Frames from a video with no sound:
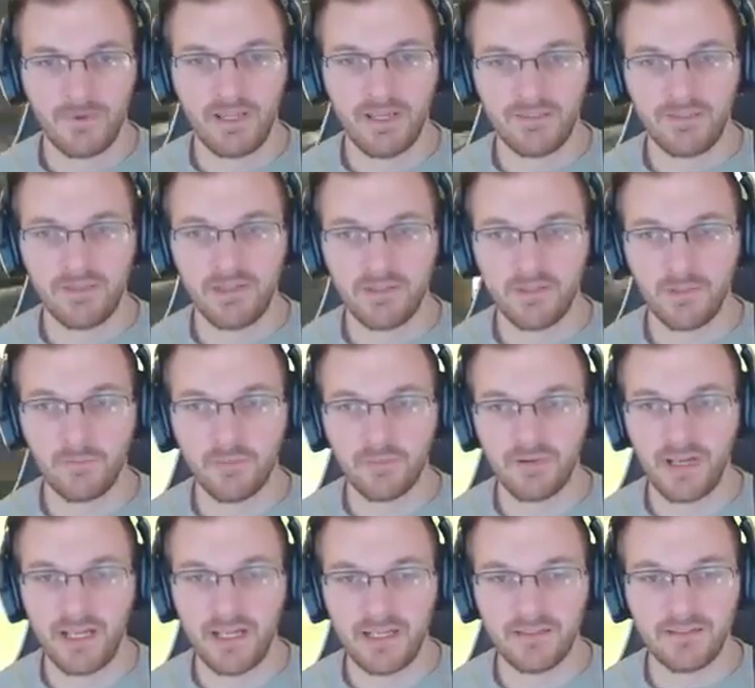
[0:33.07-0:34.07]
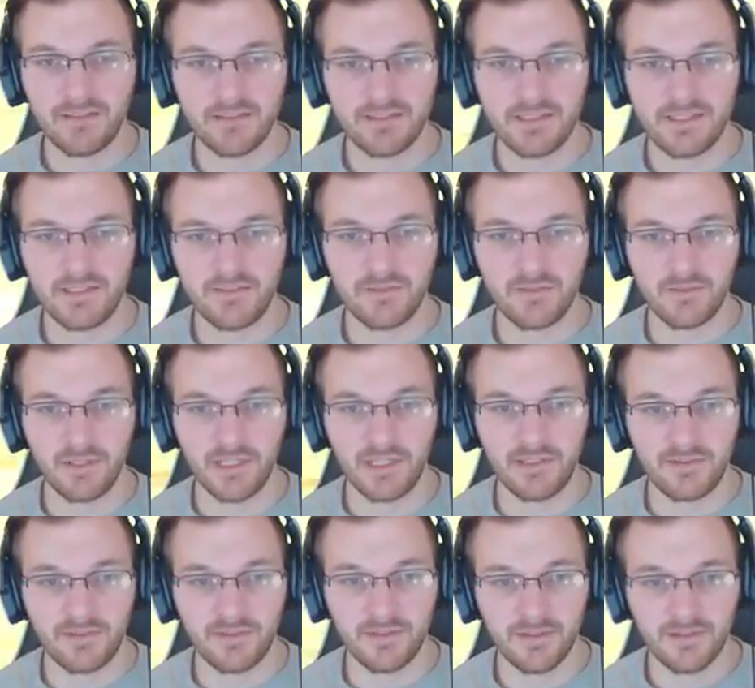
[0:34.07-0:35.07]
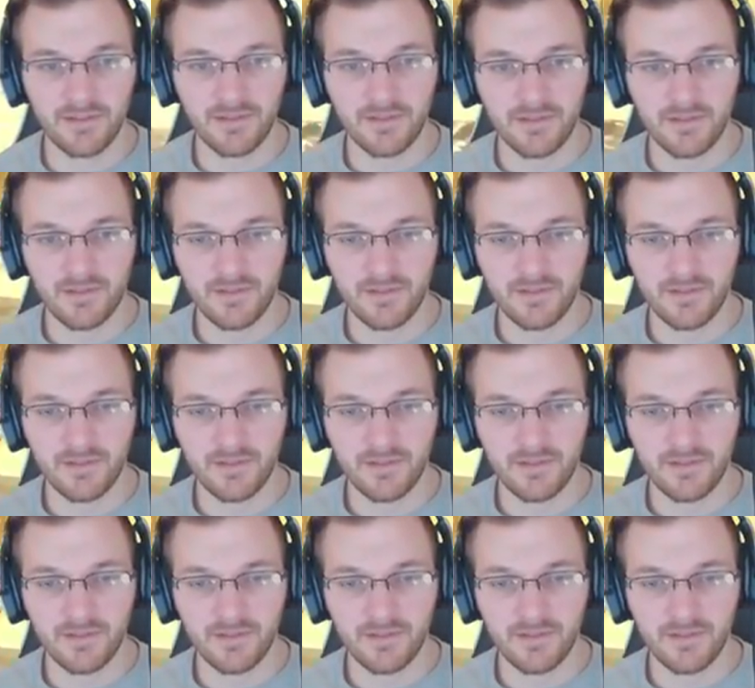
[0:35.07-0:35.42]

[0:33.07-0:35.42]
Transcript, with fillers: Why is everything so bright? Jesus Christ.